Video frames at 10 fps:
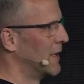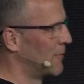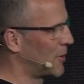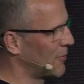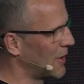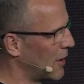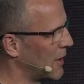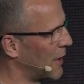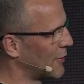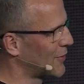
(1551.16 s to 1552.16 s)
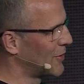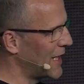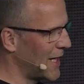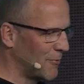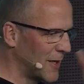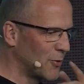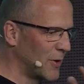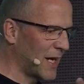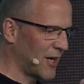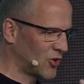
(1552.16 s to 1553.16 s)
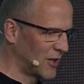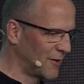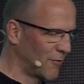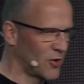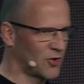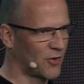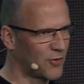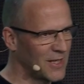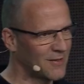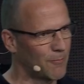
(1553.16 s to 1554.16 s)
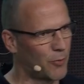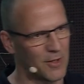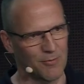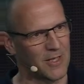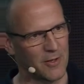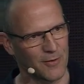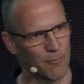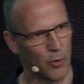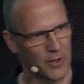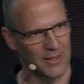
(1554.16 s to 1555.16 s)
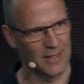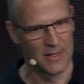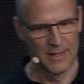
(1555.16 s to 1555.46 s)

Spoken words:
what we'll announce today, we are doing actually the version 3 support. We're not supporting